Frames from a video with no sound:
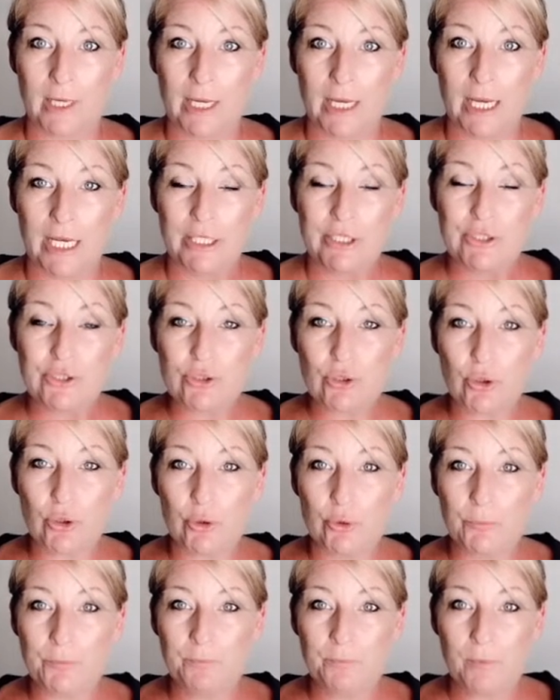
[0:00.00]

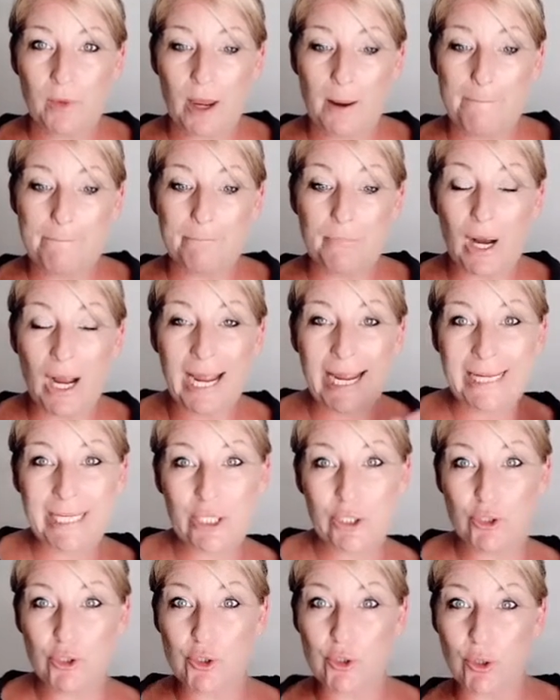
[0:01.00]
So by
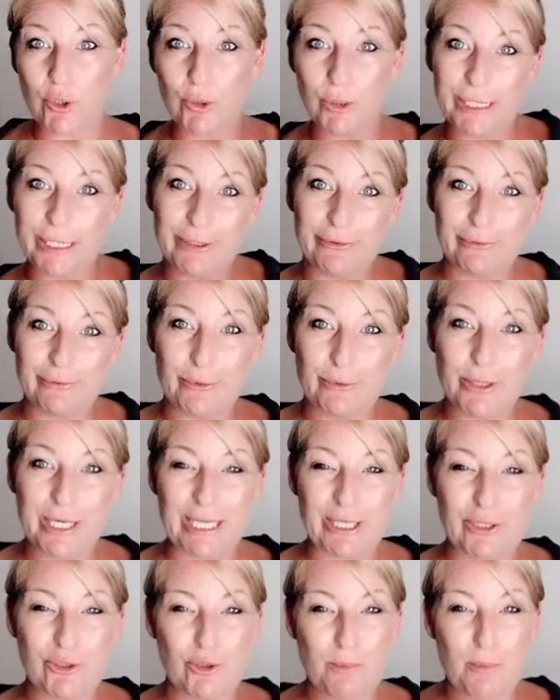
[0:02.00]
controlling and
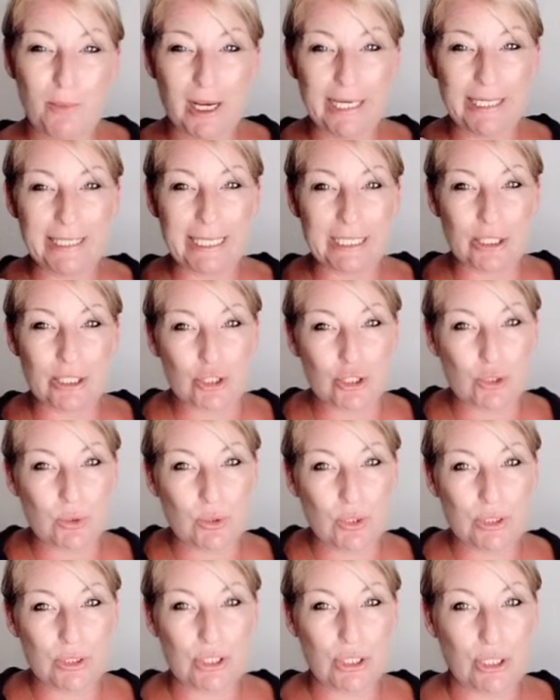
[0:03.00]
avoiding, you might get a
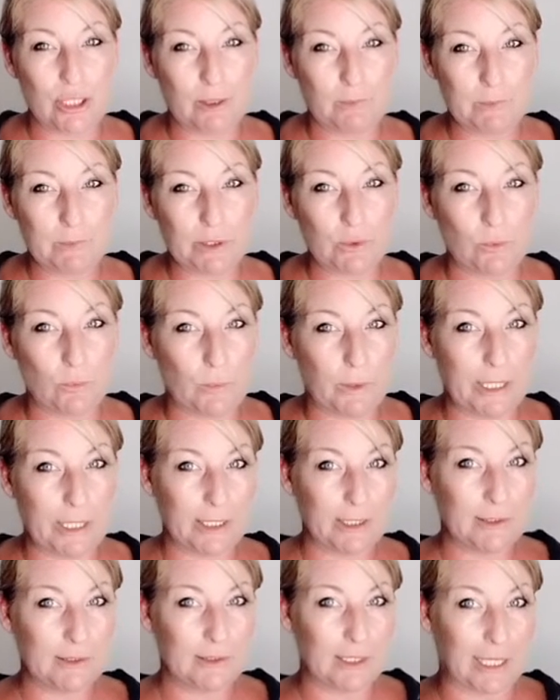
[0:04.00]
short-term little
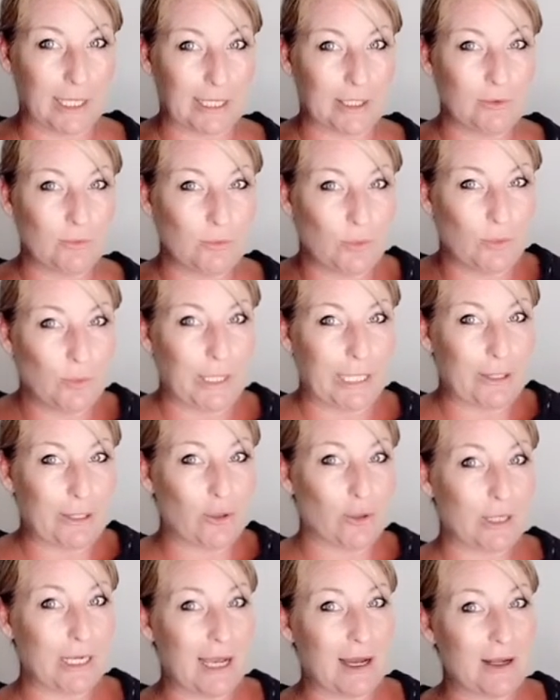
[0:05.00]
win, like, oh, I
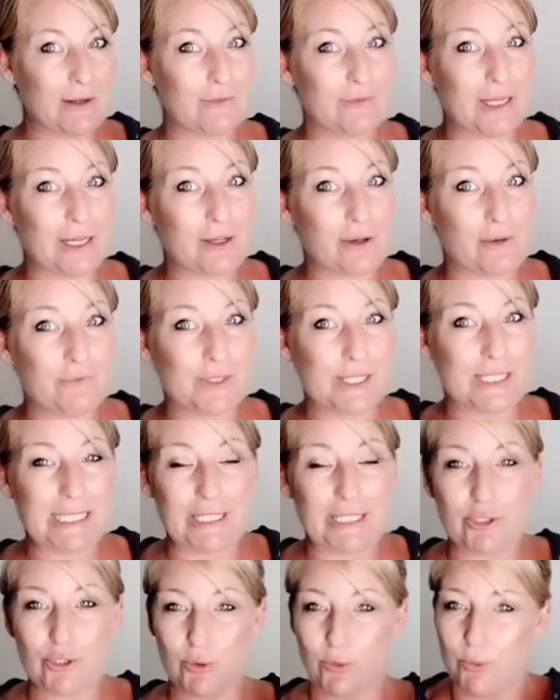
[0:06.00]
got out of that
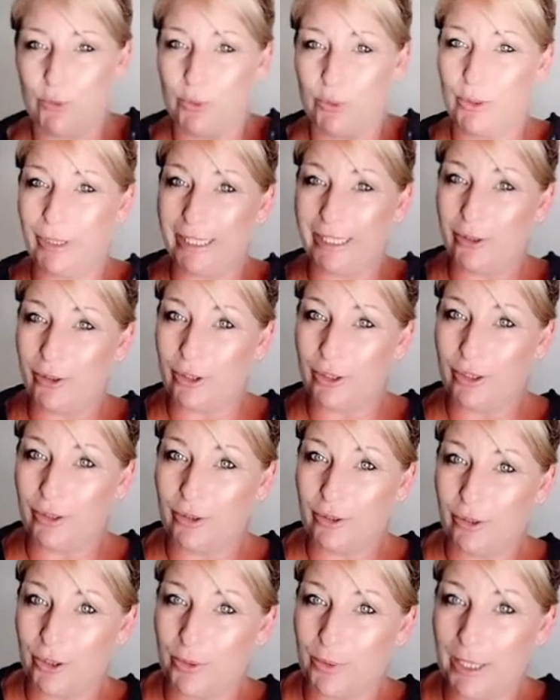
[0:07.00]
conversation. Oh, I
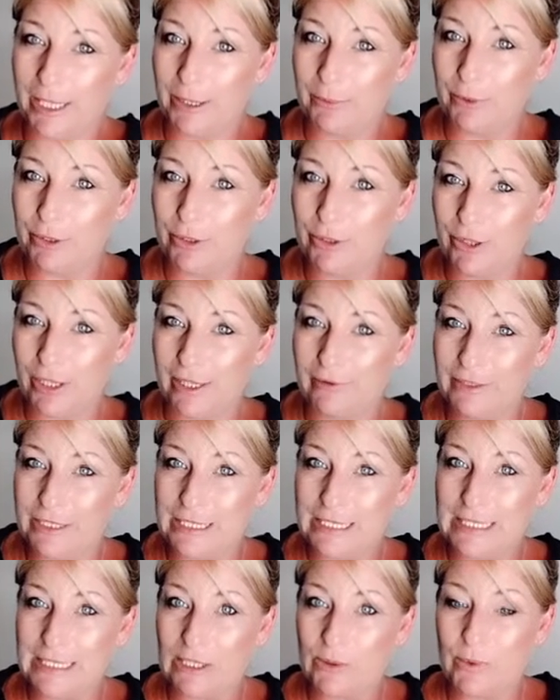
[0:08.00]
got away with not having
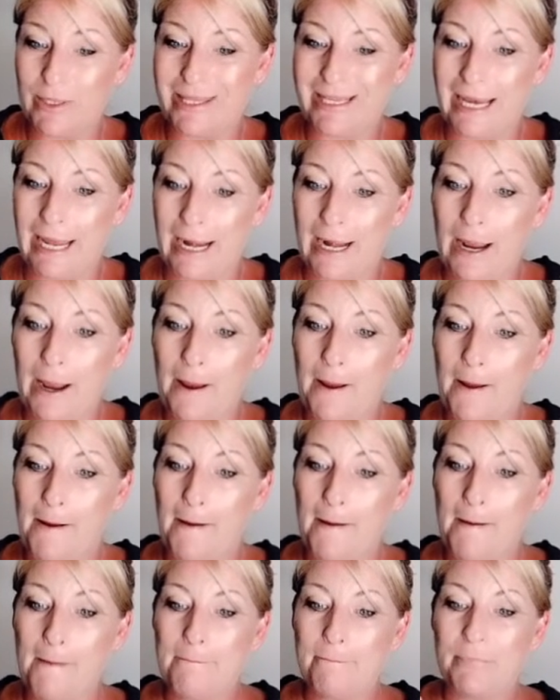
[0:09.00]
to deal with that.
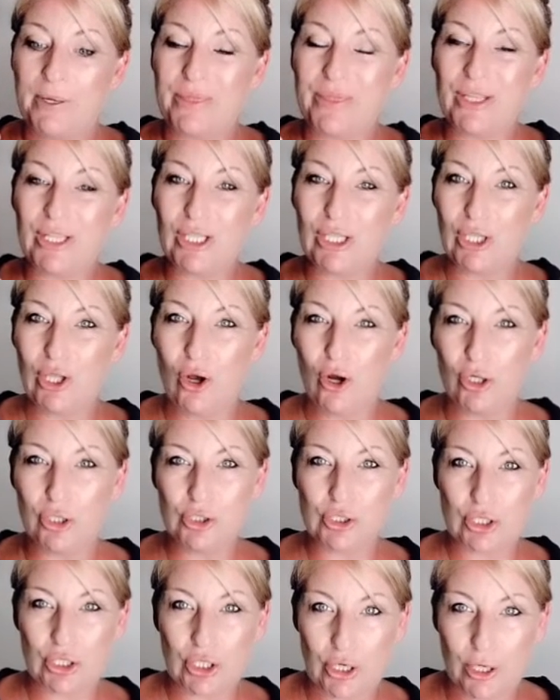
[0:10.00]
But the
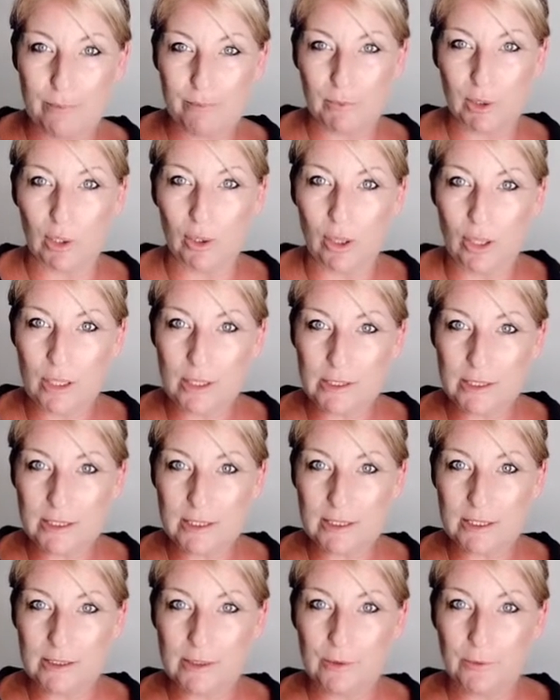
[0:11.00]
long-term
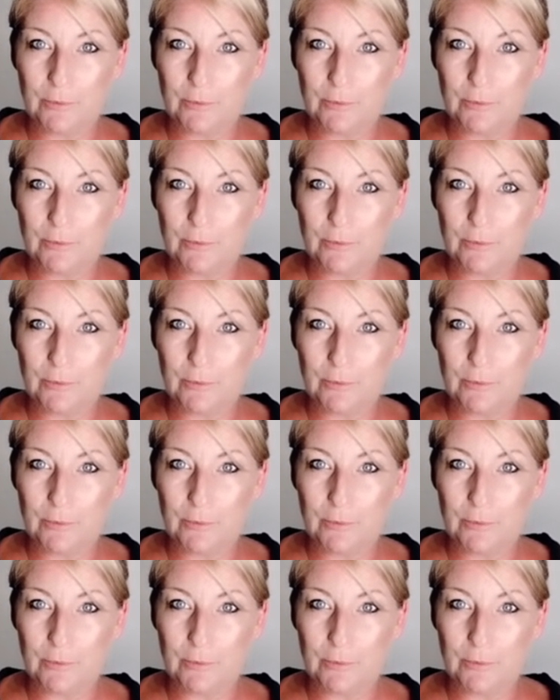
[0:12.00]
loss